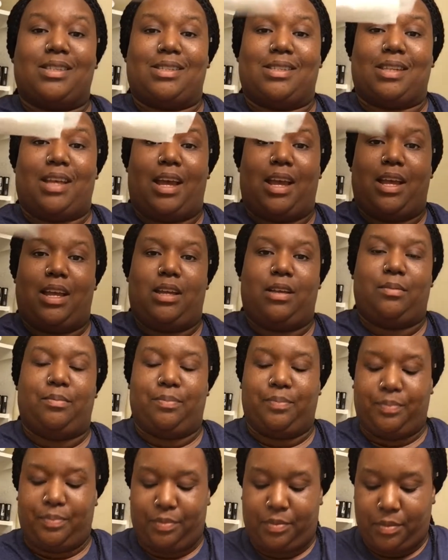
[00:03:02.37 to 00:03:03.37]
the same
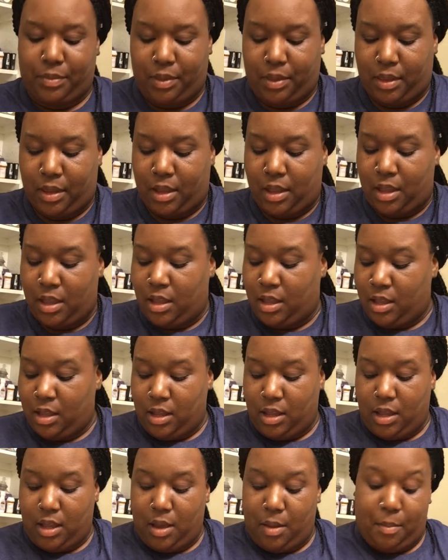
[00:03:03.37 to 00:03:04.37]

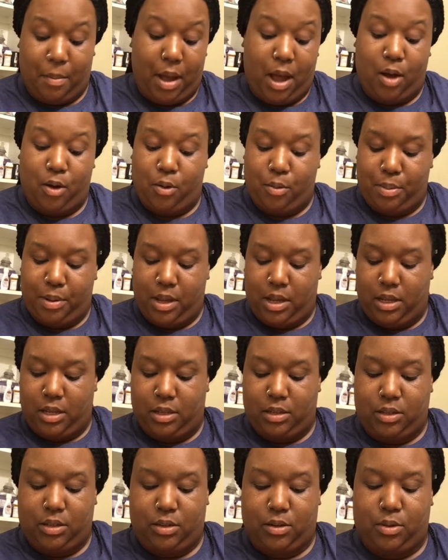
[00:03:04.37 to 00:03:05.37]
in my
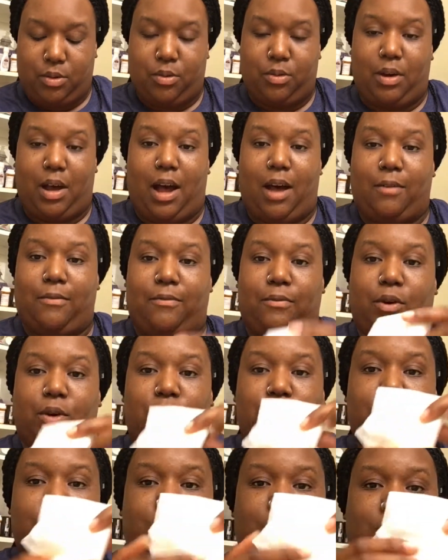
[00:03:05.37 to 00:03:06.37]
opinion. So I
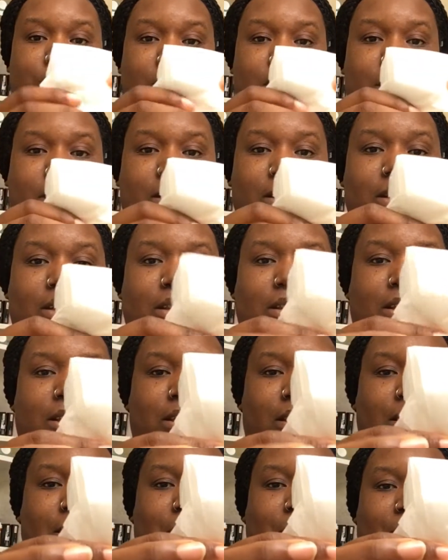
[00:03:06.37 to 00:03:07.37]
fold
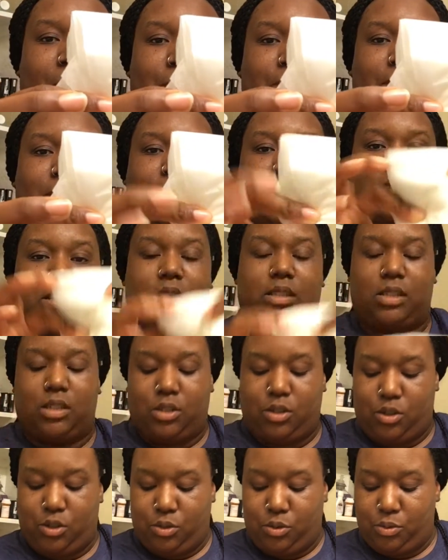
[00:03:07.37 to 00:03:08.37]
my piece of
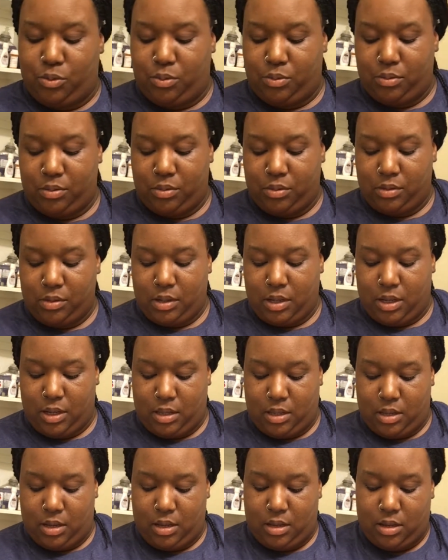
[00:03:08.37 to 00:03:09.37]
tissue
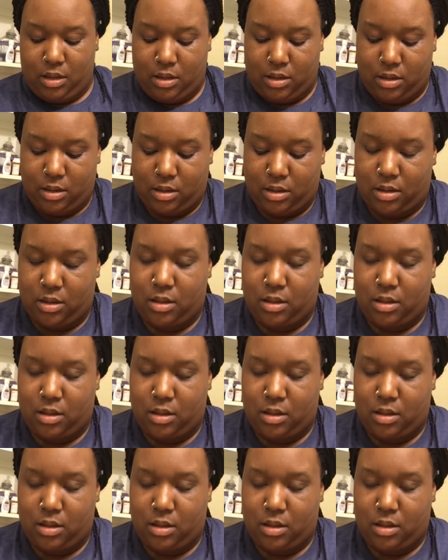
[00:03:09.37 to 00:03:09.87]
and then